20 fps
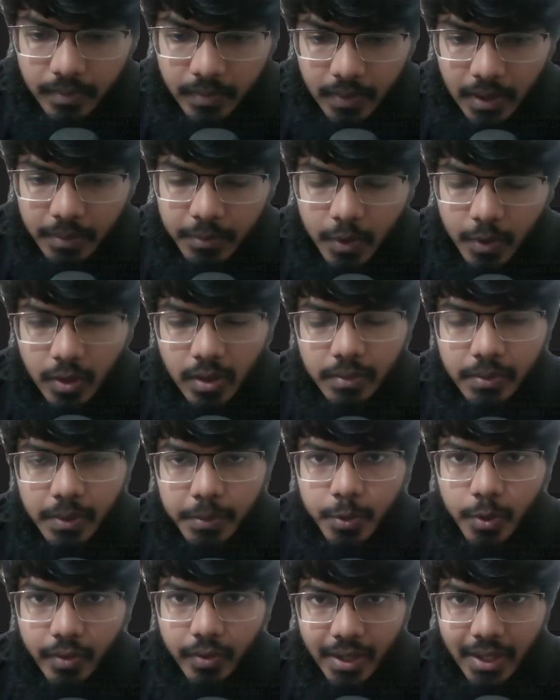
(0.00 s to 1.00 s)
I'm going to be
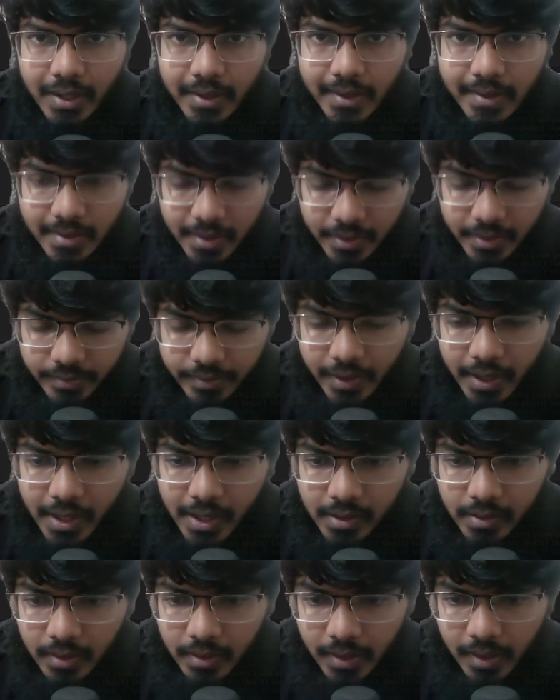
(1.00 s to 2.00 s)
providing the zip
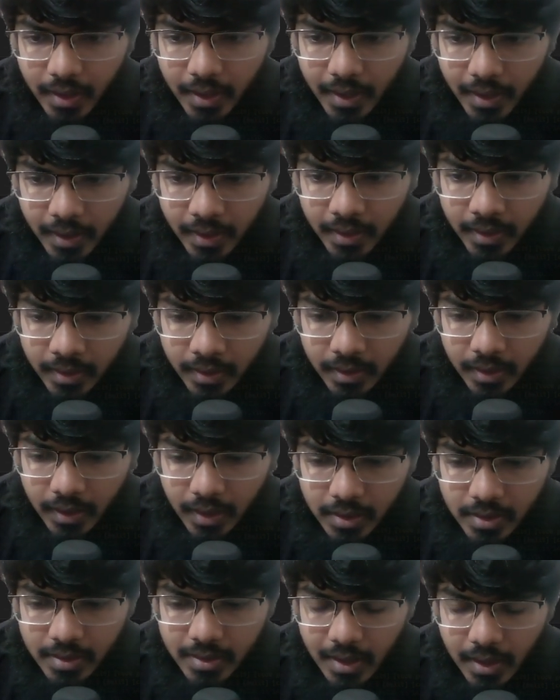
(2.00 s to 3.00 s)
file, and
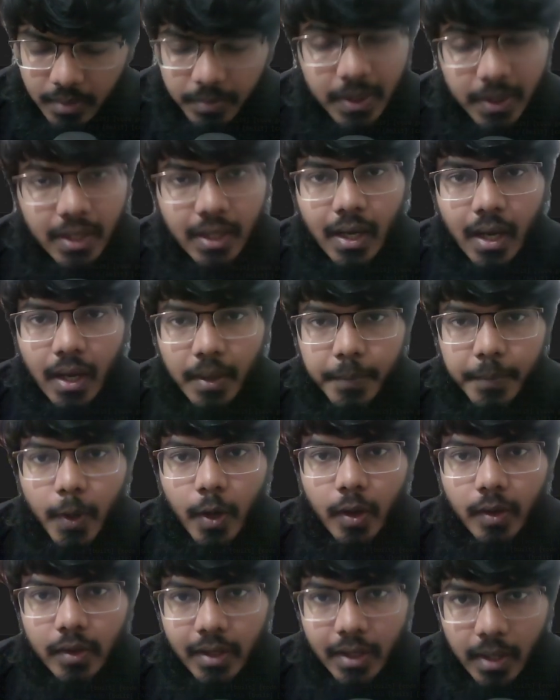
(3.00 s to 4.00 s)
it's gonna be up
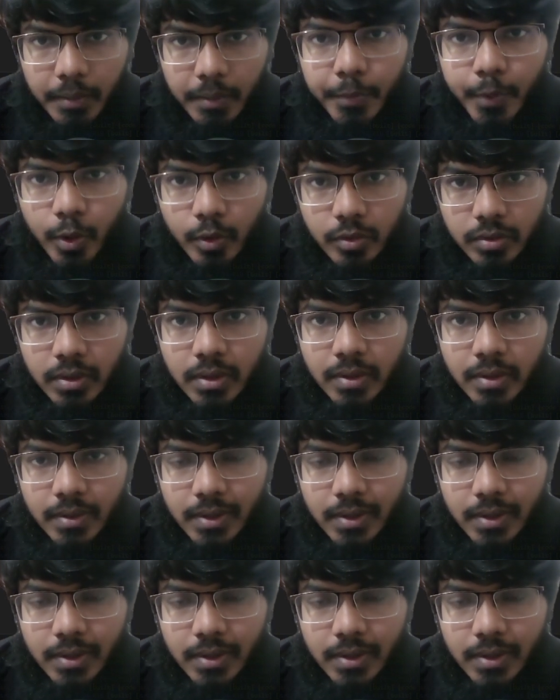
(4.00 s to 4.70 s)
on Gumroad.